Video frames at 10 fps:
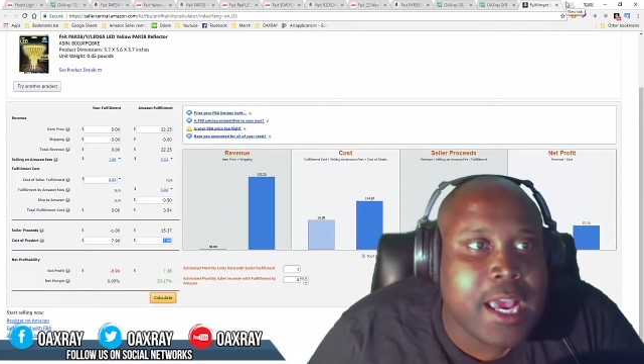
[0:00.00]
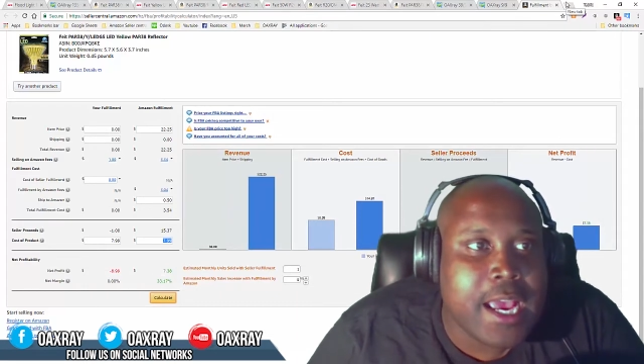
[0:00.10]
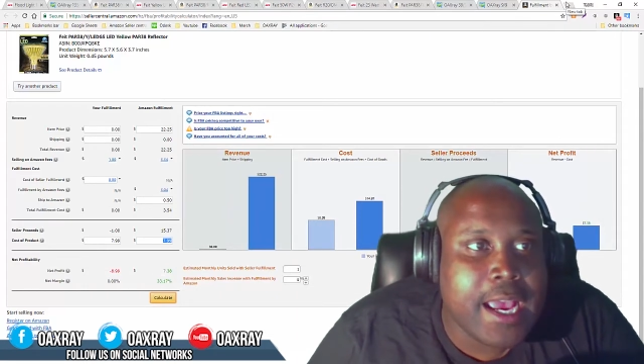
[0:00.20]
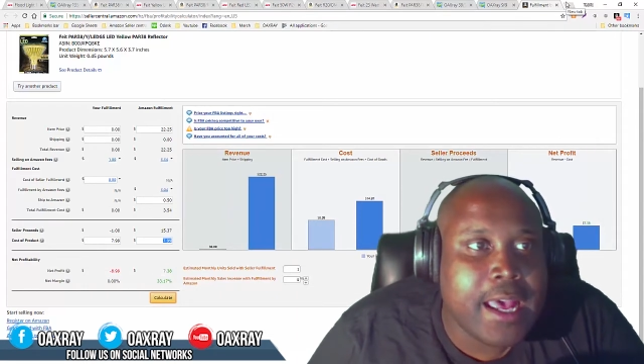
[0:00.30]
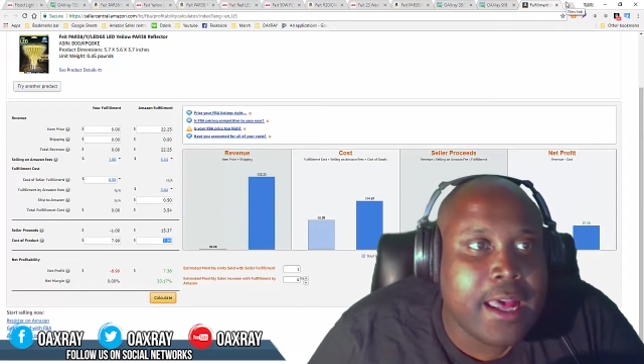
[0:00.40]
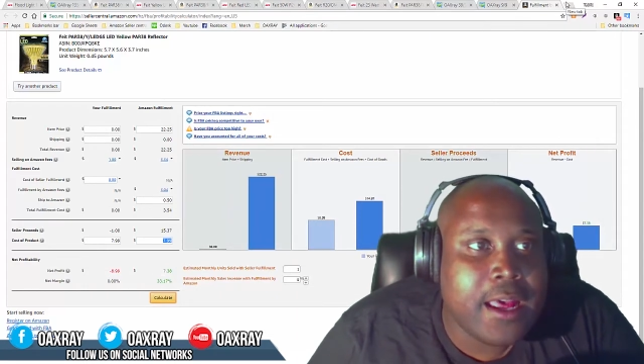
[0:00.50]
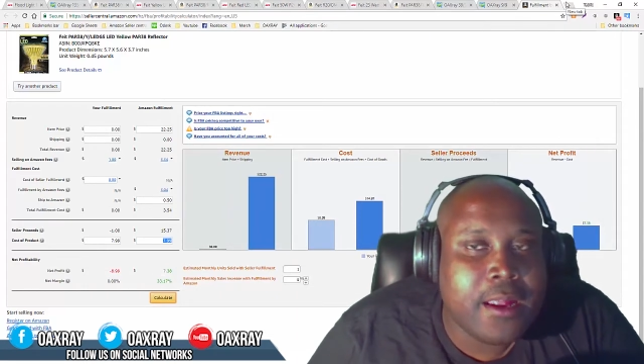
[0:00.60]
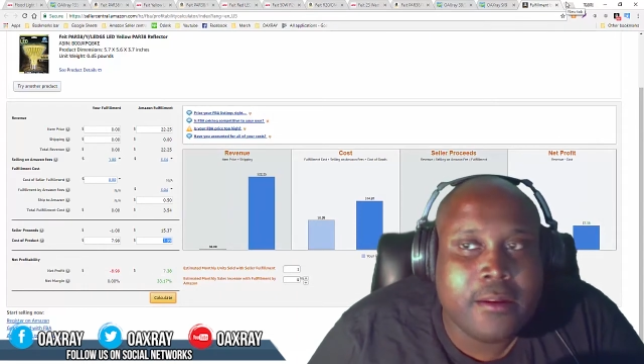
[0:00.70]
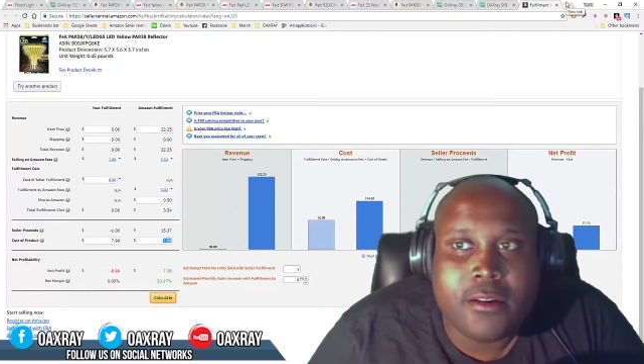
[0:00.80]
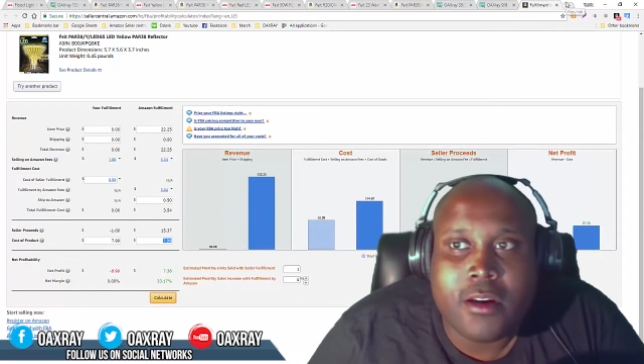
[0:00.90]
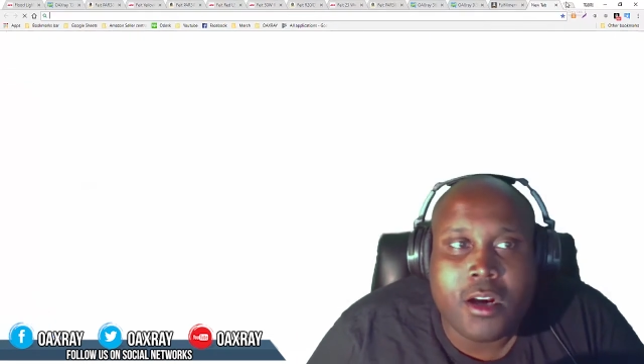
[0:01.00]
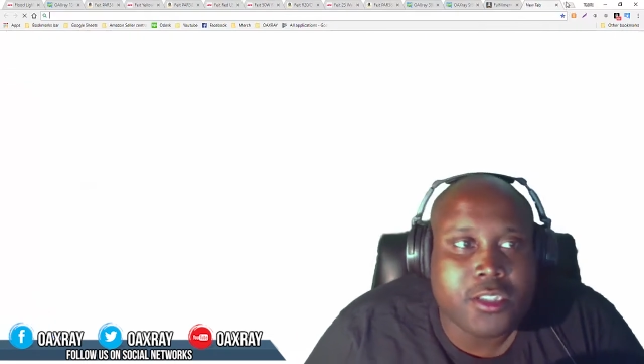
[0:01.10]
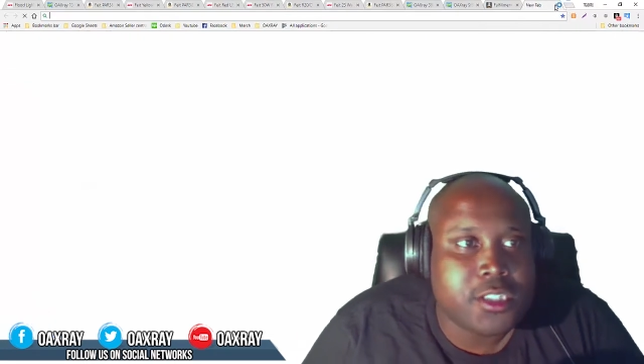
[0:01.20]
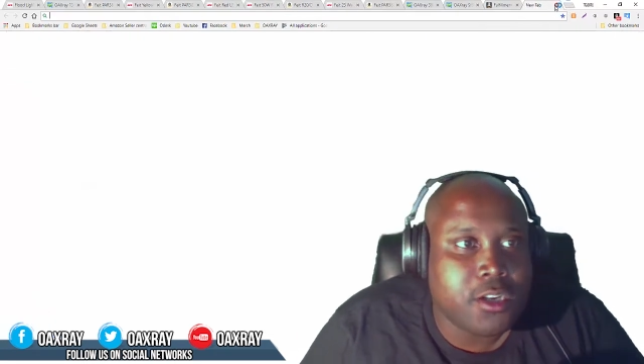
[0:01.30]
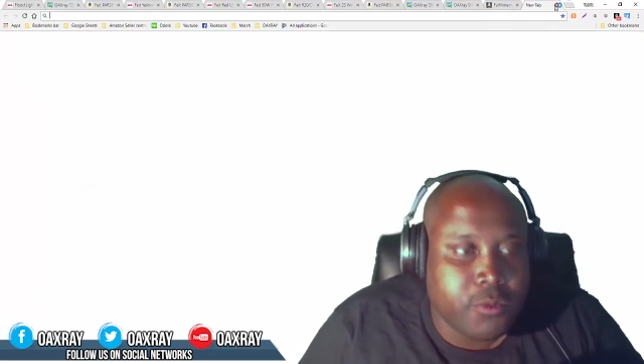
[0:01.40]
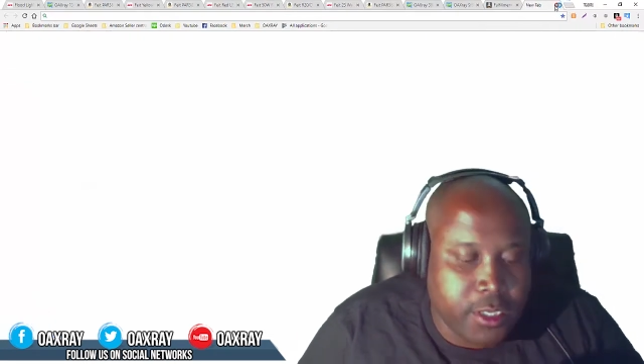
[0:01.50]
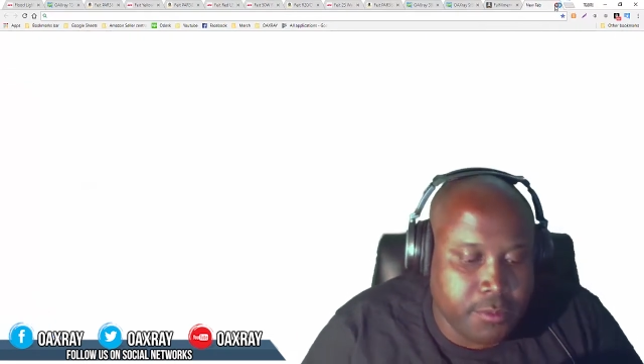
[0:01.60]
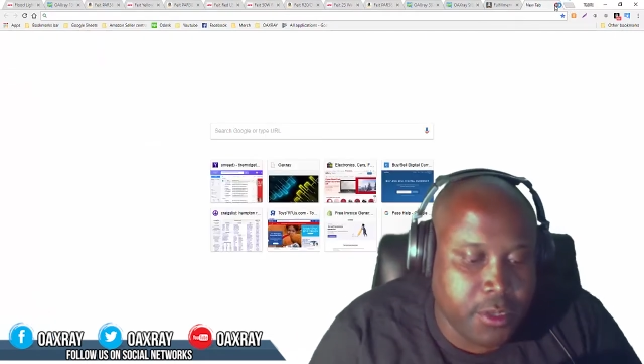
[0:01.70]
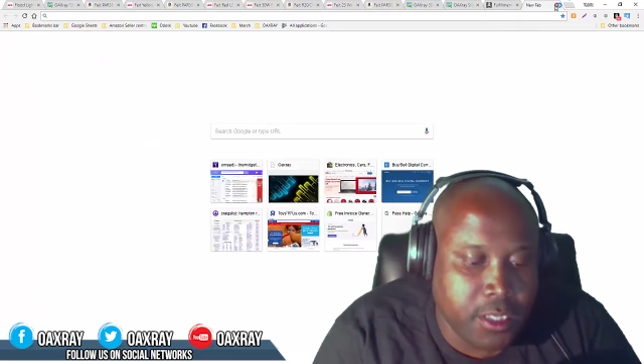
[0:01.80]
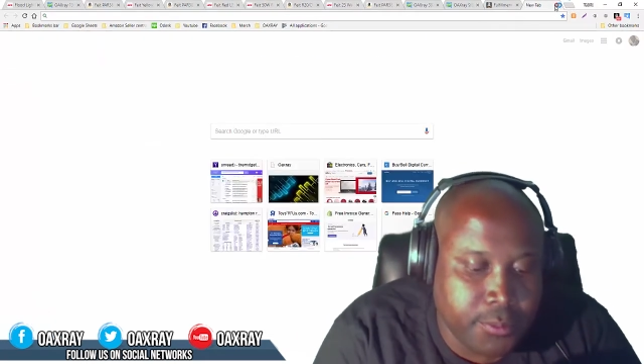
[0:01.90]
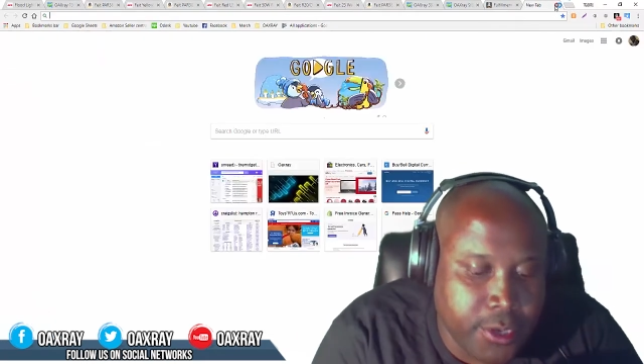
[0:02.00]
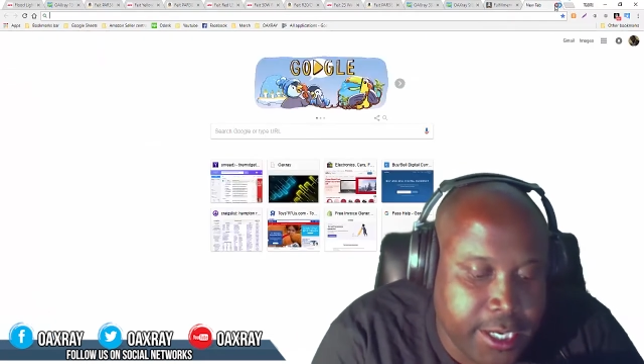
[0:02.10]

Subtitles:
And also we can pull up